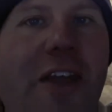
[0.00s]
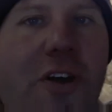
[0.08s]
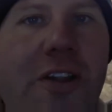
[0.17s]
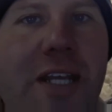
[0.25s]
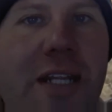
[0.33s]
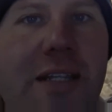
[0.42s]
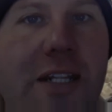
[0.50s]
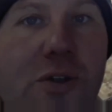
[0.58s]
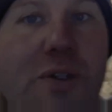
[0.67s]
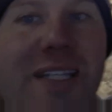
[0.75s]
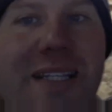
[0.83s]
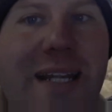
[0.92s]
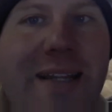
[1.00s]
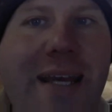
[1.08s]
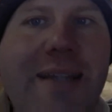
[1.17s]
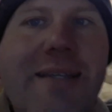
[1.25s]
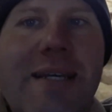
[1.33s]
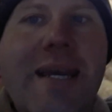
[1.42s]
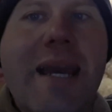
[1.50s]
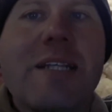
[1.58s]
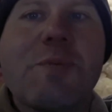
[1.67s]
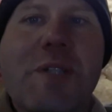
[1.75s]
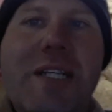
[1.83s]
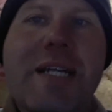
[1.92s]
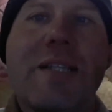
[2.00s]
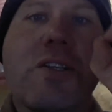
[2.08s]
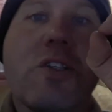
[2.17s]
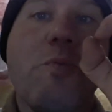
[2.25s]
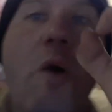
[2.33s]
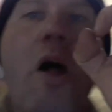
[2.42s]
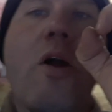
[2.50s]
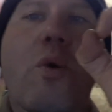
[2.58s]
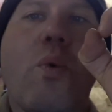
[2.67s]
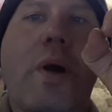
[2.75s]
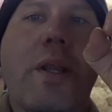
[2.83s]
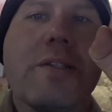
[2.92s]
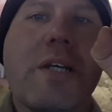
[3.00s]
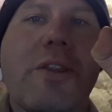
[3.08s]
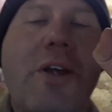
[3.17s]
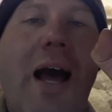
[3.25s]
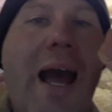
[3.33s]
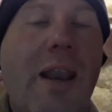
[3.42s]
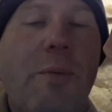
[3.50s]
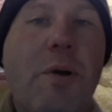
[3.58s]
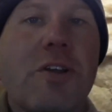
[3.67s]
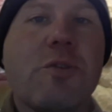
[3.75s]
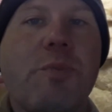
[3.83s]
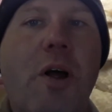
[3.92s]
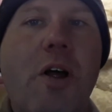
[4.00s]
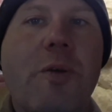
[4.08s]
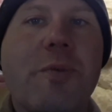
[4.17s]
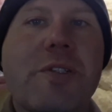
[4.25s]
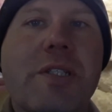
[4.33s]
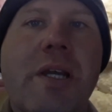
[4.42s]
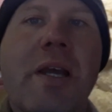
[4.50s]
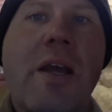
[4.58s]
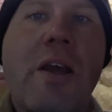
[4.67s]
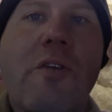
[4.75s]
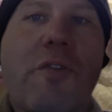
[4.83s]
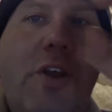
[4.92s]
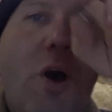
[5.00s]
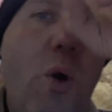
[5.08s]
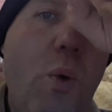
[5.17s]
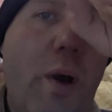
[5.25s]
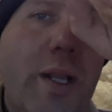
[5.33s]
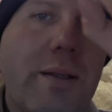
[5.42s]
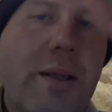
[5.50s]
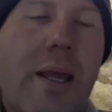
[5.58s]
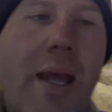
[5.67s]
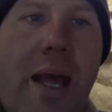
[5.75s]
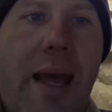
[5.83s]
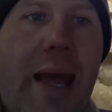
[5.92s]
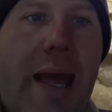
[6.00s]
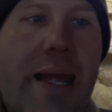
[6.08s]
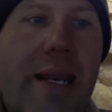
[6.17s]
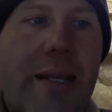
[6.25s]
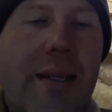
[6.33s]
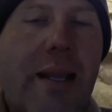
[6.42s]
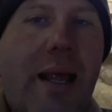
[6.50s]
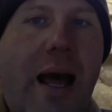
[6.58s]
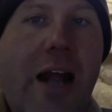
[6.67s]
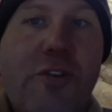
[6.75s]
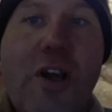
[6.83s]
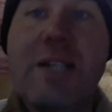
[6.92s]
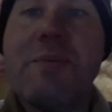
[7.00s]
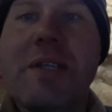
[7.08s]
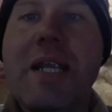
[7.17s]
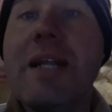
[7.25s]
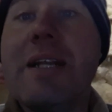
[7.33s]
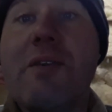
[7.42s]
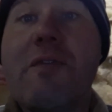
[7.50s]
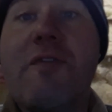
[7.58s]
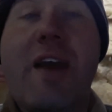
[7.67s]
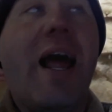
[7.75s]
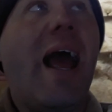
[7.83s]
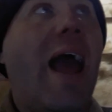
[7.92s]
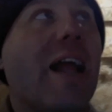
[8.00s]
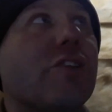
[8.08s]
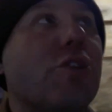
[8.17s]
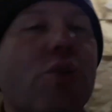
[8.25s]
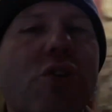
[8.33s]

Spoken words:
thought they take T8s, but they take the smaller ones. So I had a bunch of bulbs for the old one, and I tried them today. They don't fit. I had two